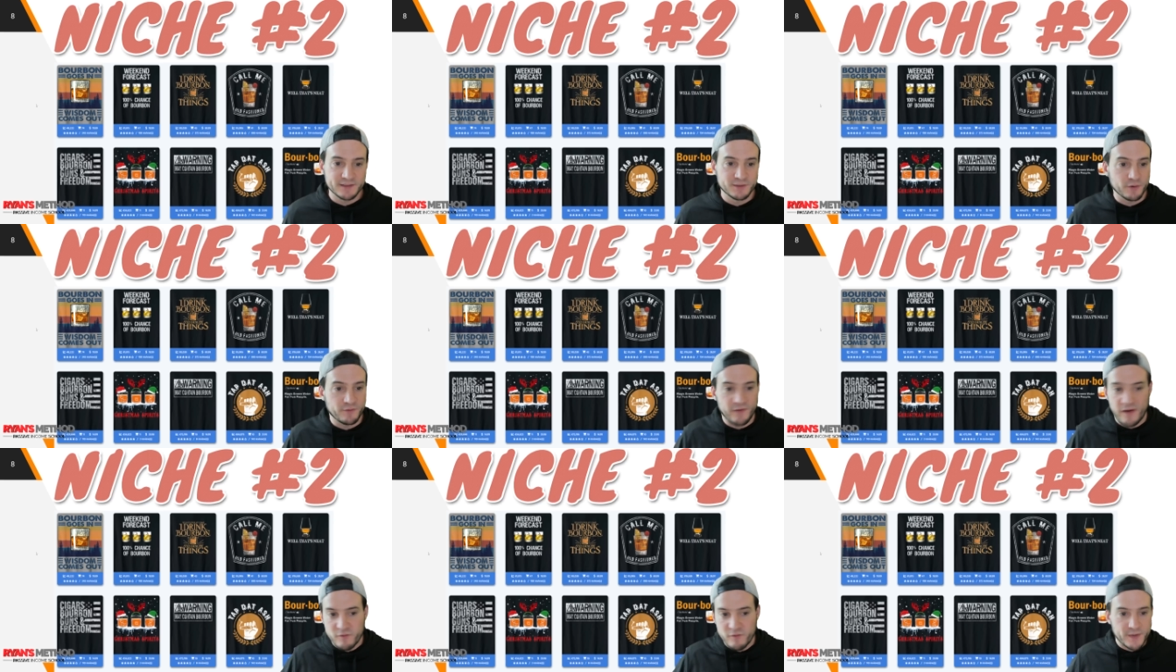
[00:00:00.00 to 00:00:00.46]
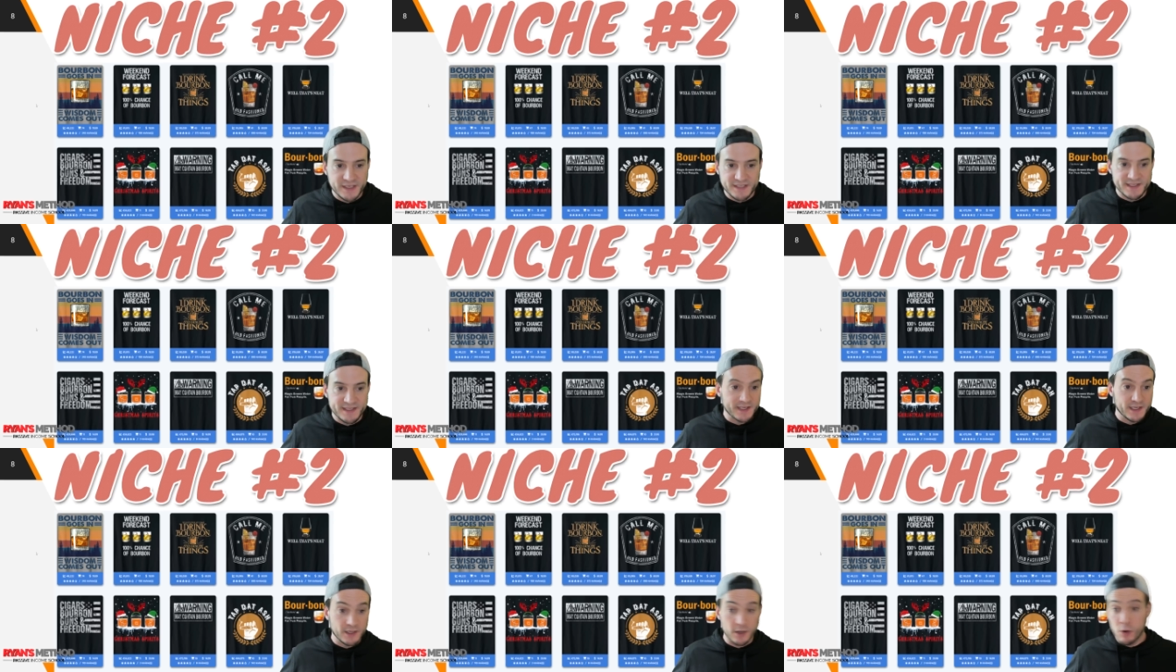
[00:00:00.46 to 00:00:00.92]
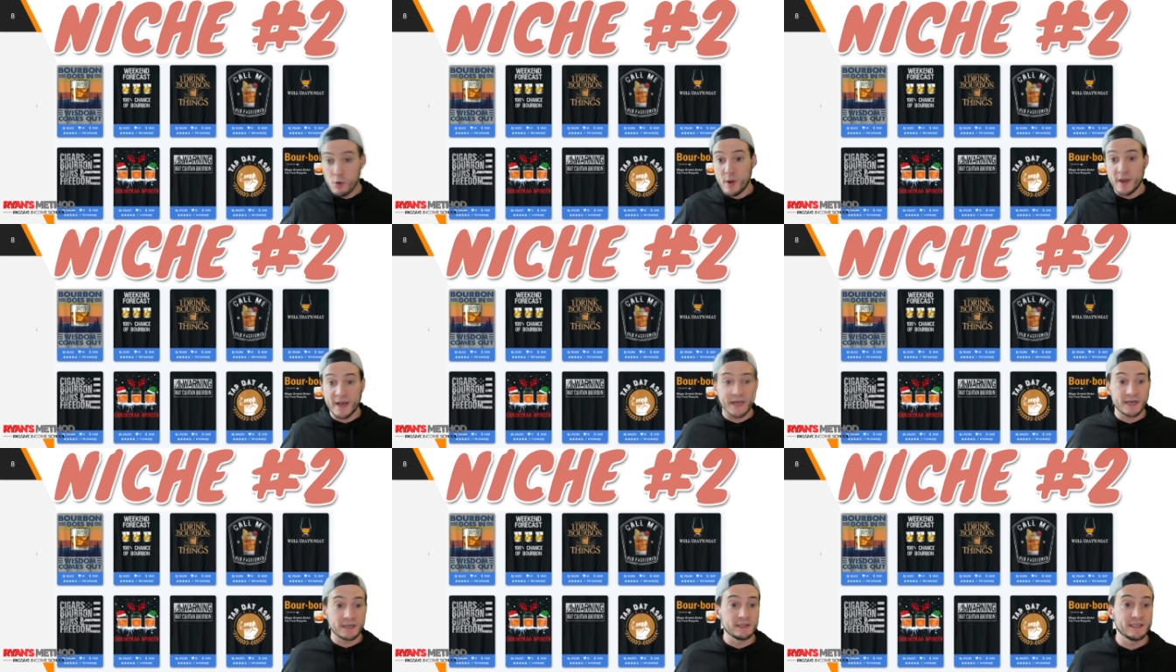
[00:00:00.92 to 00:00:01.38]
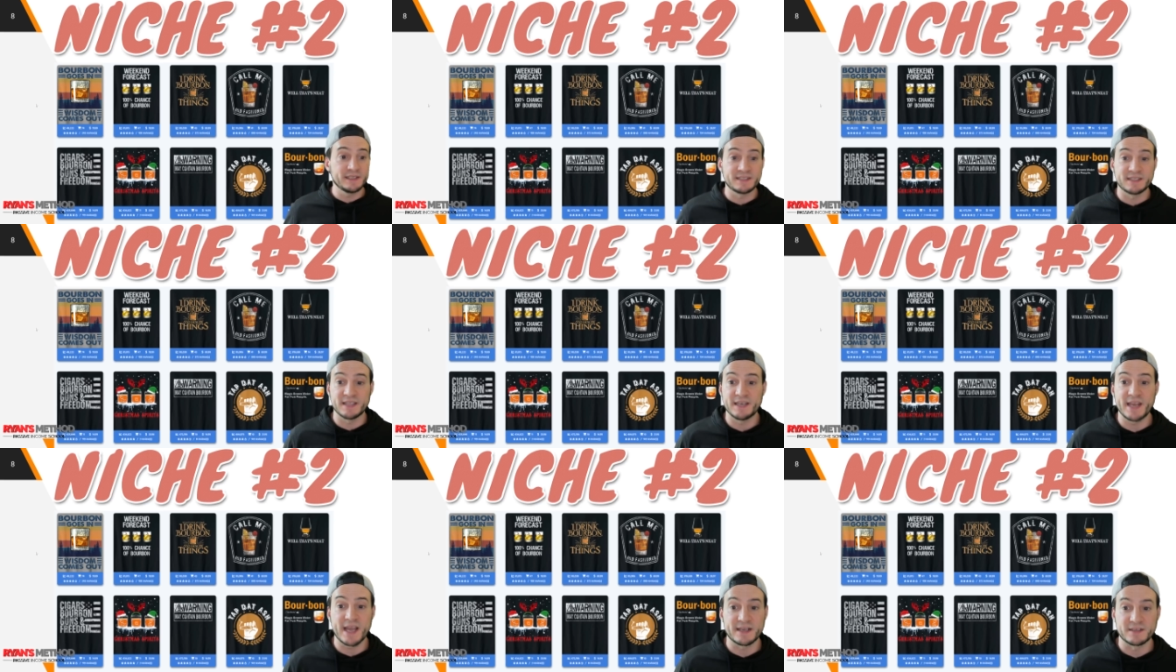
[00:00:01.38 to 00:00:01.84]
So if everybody's thinking, oh, I got to list
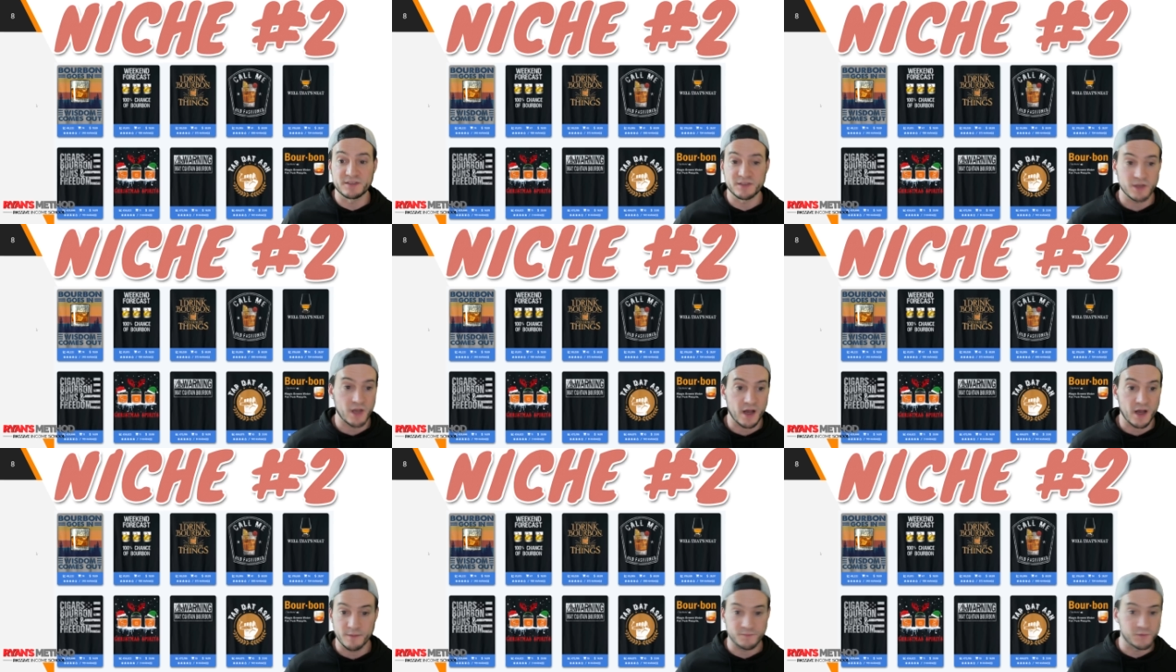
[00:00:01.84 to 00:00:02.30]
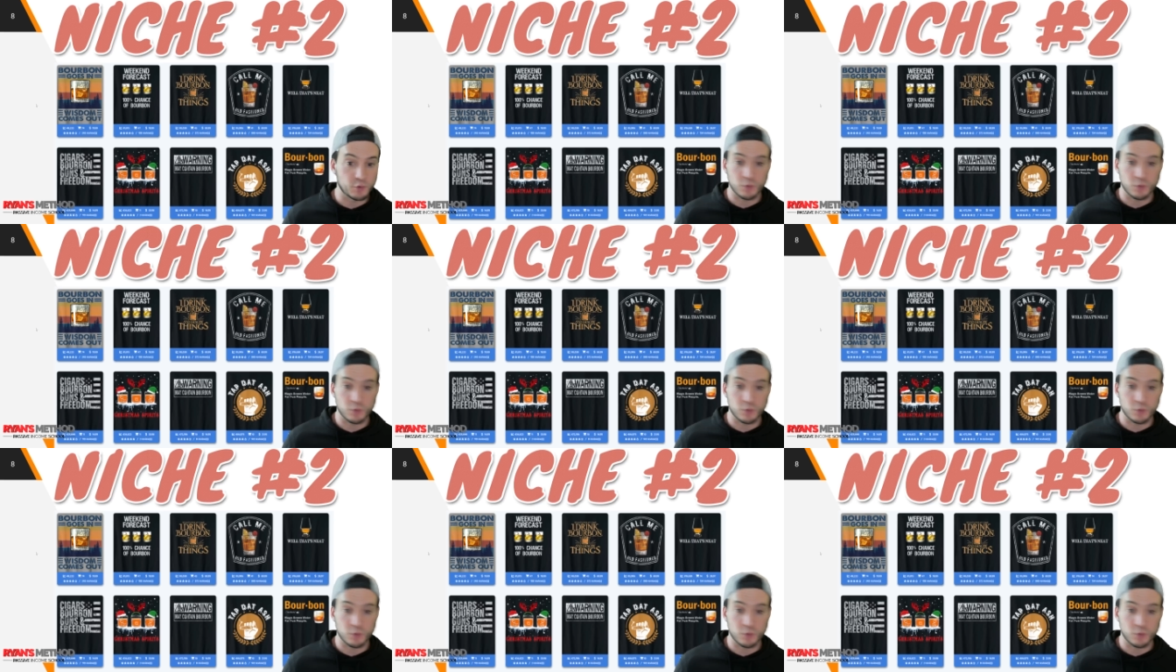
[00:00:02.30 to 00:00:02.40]
the next uh,